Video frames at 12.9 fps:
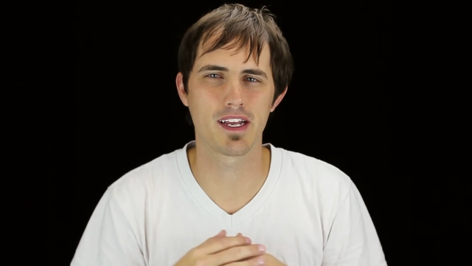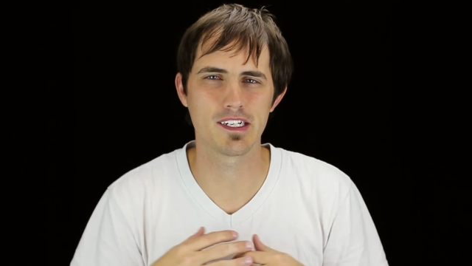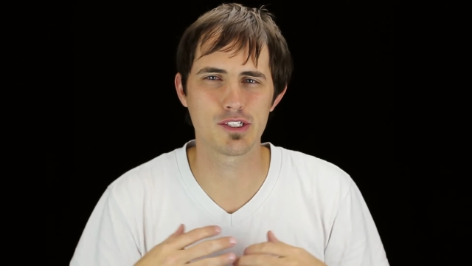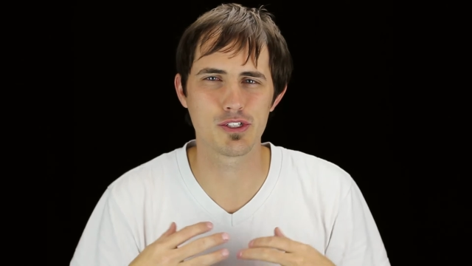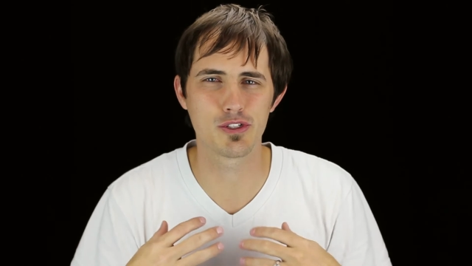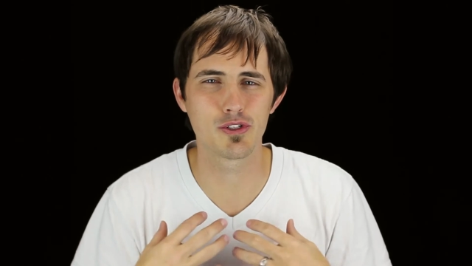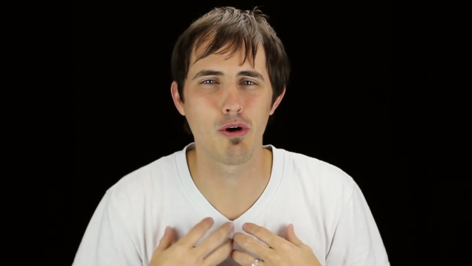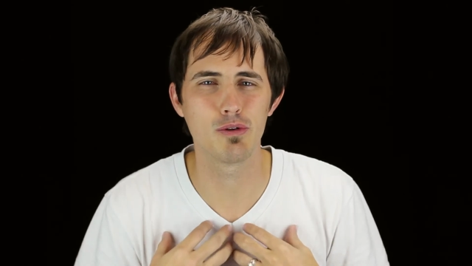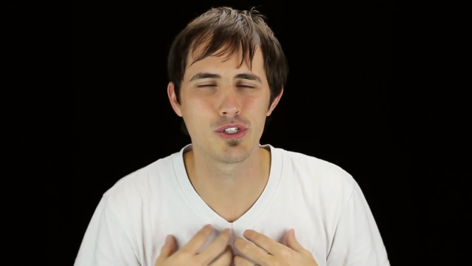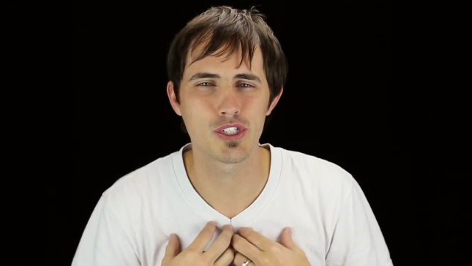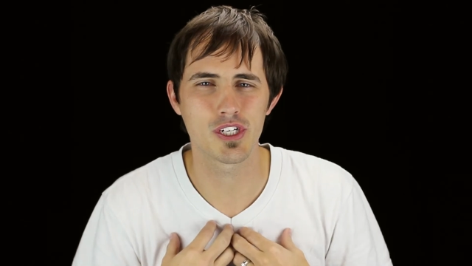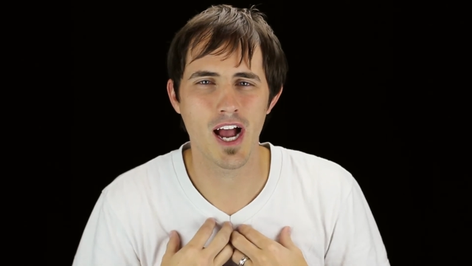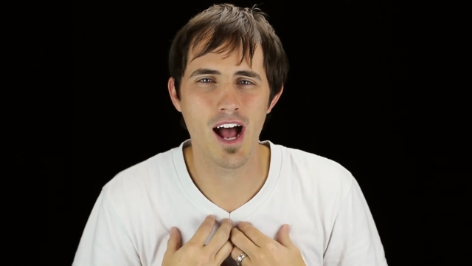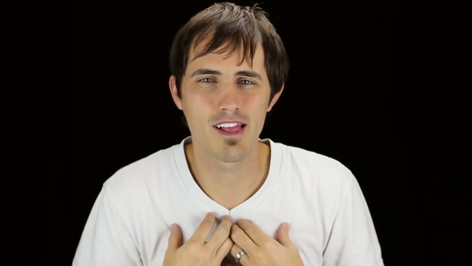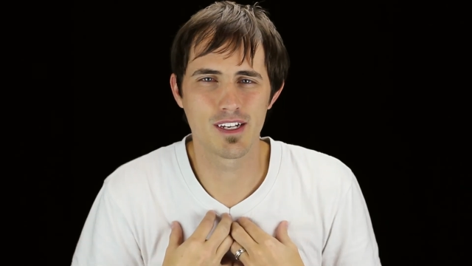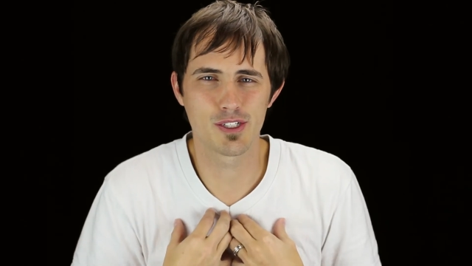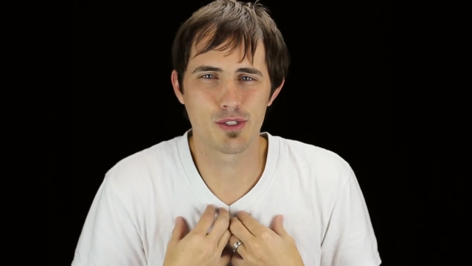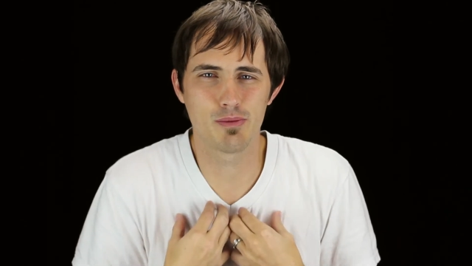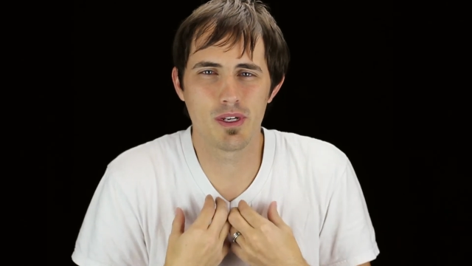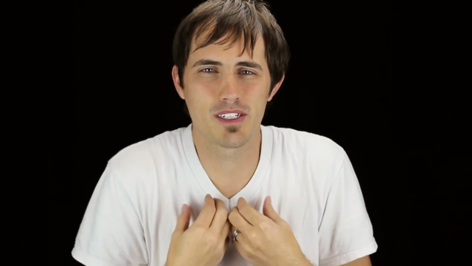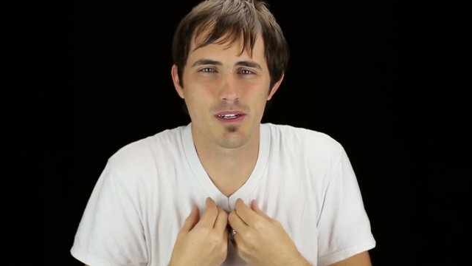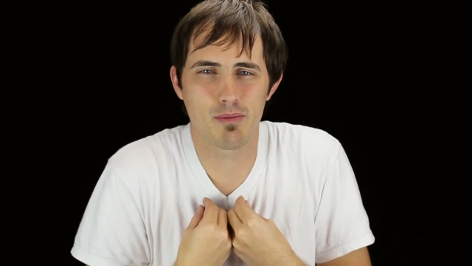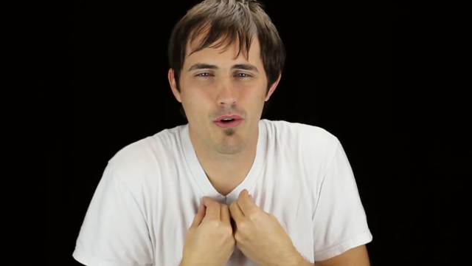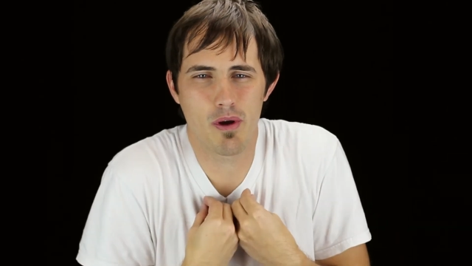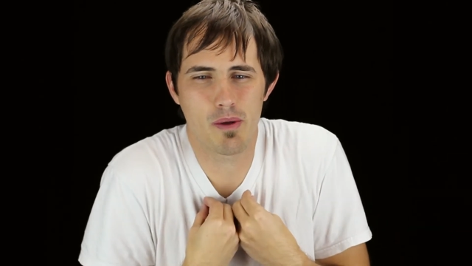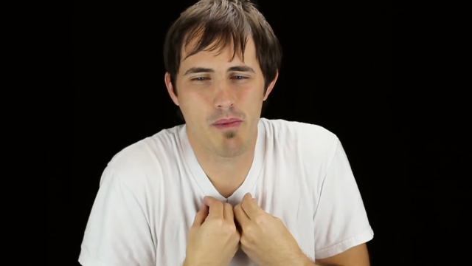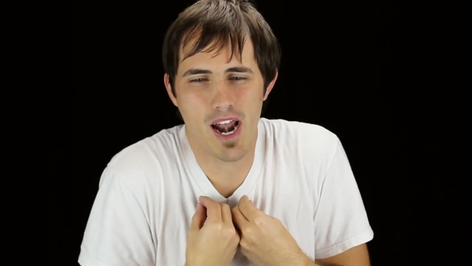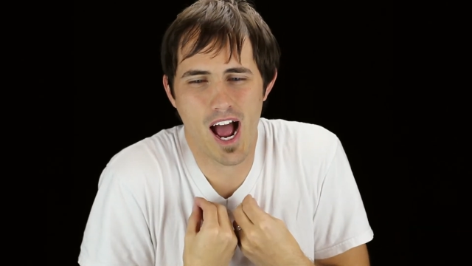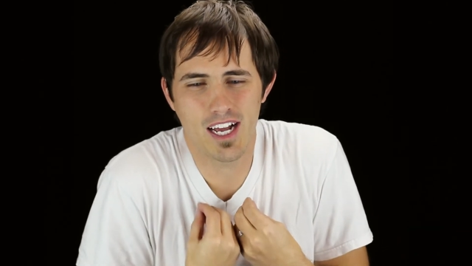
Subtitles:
get so challenged because I'm going, man,